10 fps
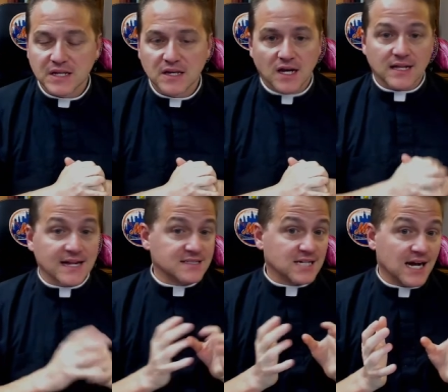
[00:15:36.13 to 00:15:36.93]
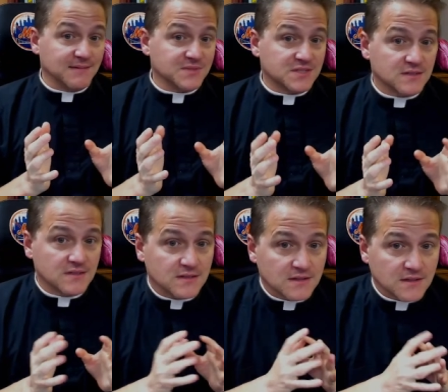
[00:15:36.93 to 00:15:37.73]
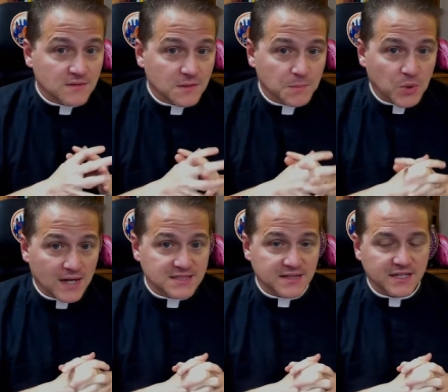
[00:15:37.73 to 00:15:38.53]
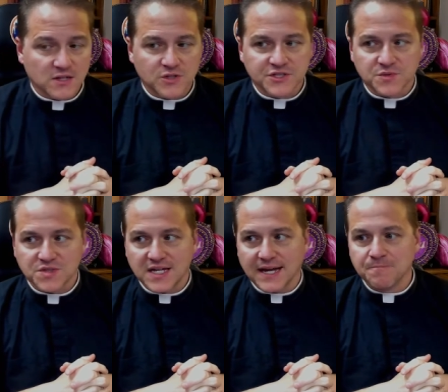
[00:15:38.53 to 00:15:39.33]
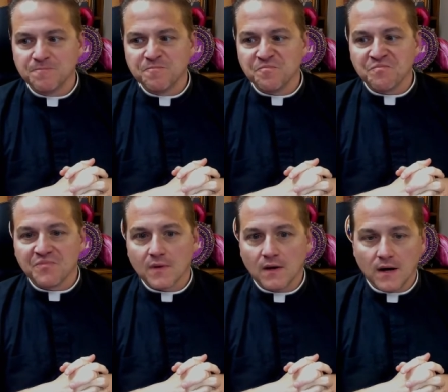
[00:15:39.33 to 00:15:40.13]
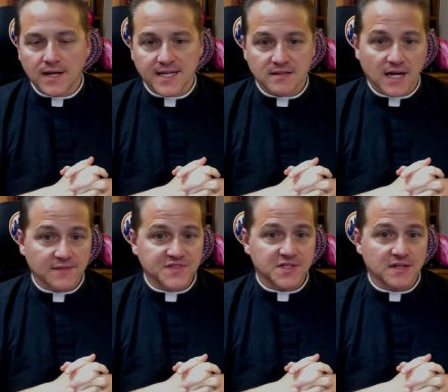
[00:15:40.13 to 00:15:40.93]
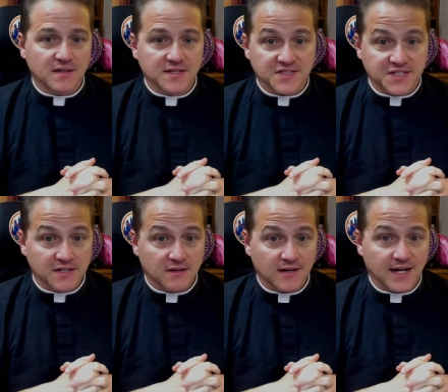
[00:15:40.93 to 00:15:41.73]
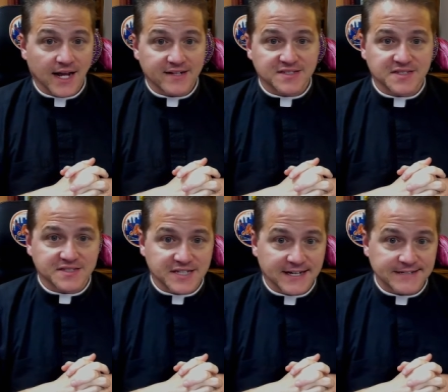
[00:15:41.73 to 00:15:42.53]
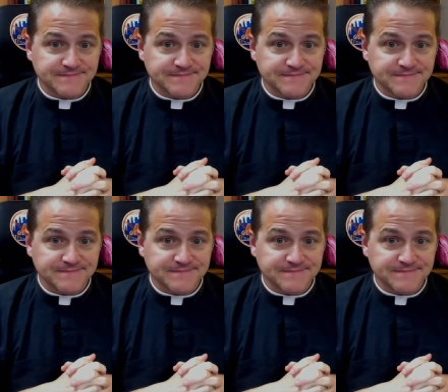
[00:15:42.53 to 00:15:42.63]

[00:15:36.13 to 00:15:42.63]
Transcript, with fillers: A lot of times, Protestant theologians will say uh, he loves the sinner and hates the sin,